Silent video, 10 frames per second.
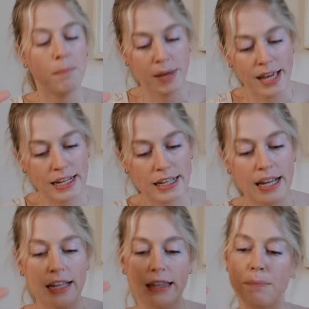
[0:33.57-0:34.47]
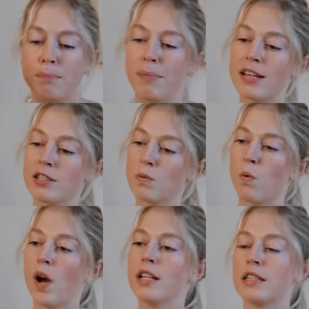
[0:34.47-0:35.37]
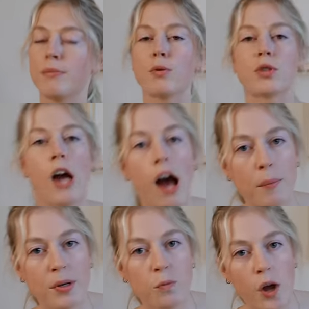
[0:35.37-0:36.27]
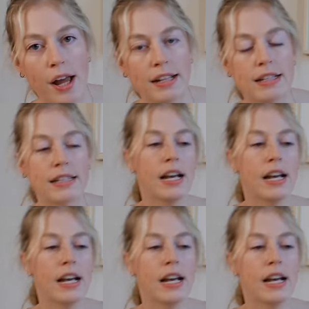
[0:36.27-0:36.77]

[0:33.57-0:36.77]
pick the best ones, the most common ones,